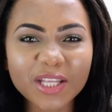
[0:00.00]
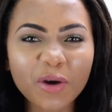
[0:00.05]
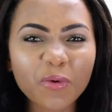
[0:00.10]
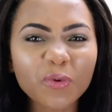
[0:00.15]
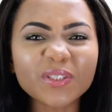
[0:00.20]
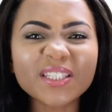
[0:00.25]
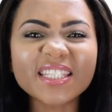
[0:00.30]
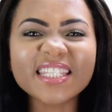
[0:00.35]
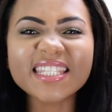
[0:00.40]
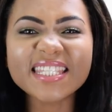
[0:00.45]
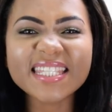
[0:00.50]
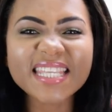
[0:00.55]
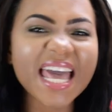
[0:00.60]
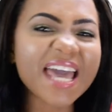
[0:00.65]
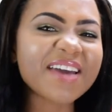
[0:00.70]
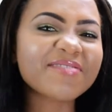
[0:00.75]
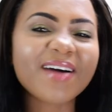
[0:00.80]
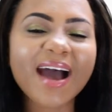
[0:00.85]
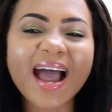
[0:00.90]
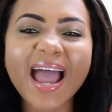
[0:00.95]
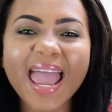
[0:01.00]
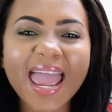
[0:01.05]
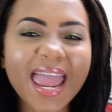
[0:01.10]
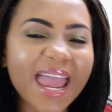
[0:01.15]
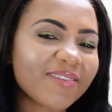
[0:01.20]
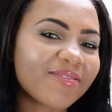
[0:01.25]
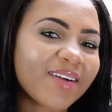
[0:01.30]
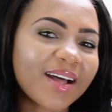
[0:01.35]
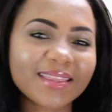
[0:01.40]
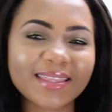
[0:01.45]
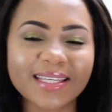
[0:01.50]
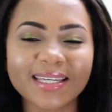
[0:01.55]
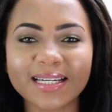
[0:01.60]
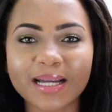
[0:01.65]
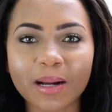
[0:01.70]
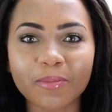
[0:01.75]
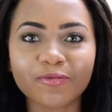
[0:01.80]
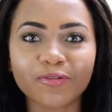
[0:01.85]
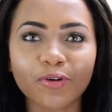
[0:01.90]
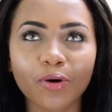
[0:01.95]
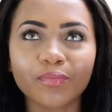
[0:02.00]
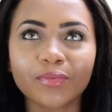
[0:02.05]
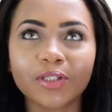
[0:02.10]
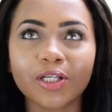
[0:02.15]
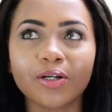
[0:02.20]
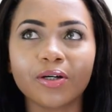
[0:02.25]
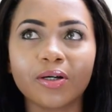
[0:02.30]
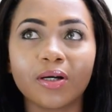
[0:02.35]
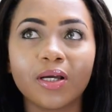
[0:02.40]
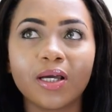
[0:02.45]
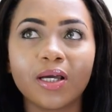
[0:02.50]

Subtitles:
they would never ever think I'm from the